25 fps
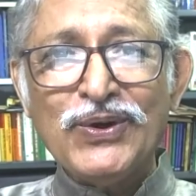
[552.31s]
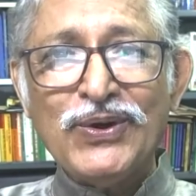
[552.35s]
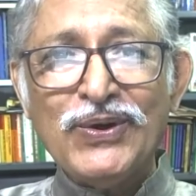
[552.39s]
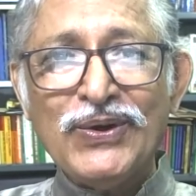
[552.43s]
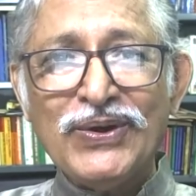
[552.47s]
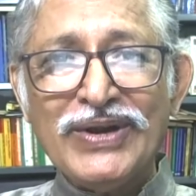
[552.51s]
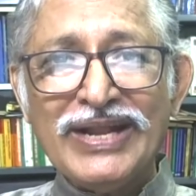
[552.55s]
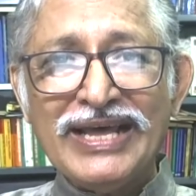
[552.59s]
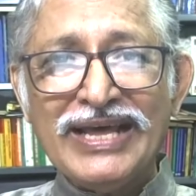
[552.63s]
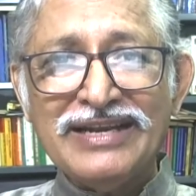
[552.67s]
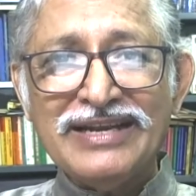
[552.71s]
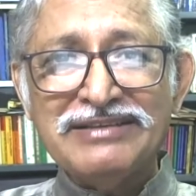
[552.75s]

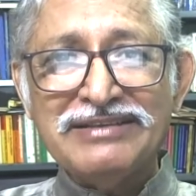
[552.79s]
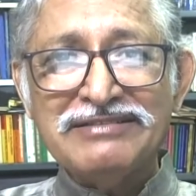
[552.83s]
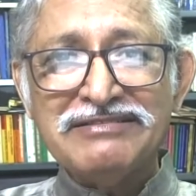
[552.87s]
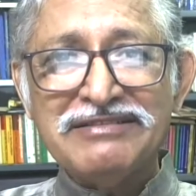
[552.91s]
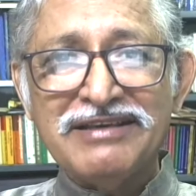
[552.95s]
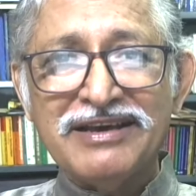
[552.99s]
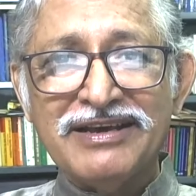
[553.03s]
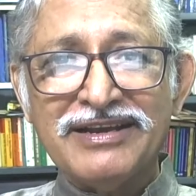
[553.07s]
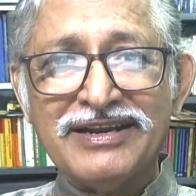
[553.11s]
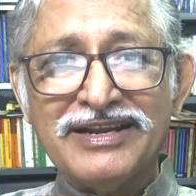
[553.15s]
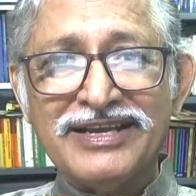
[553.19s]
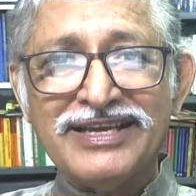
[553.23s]
or
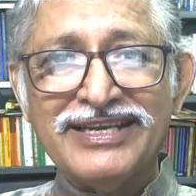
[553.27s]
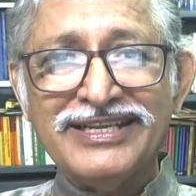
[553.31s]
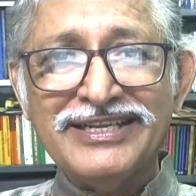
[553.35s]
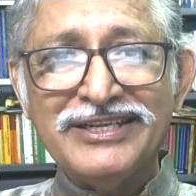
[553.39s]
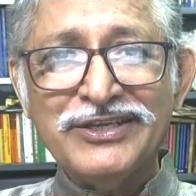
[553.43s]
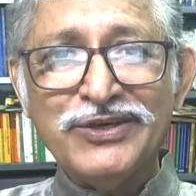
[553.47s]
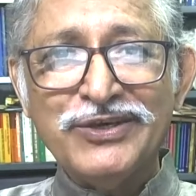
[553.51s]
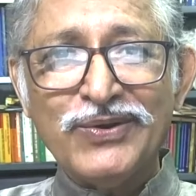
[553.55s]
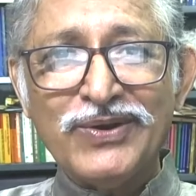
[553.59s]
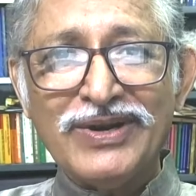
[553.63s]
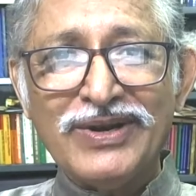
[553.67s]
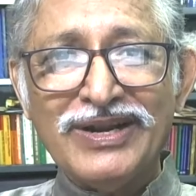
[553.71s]
another
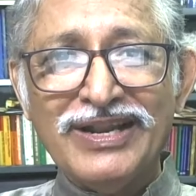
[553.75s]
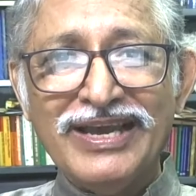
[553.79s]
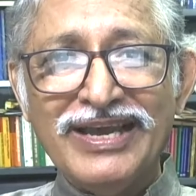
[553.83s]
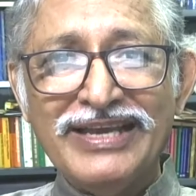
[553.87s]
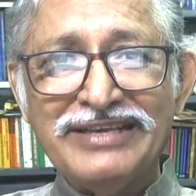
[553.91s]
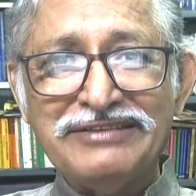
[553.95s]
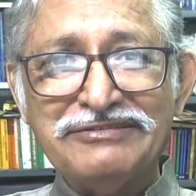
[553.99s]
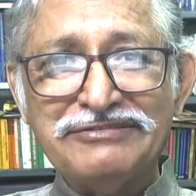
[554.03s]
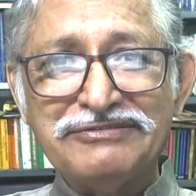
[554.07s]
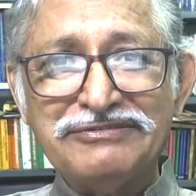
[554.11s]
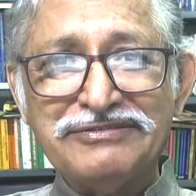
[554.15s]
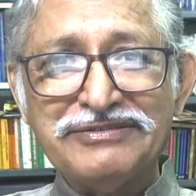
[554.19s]
in your
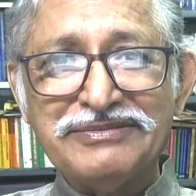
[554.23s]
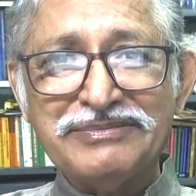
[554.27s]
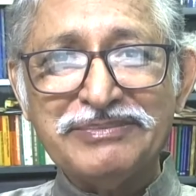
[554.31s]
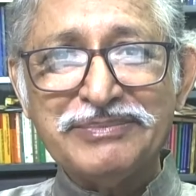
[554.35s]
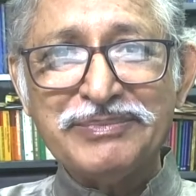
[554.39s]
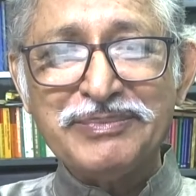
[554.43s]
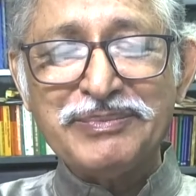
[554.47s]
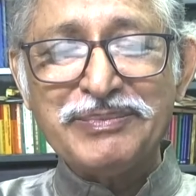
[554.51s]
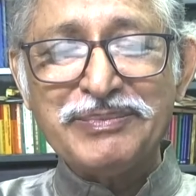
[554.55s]
life.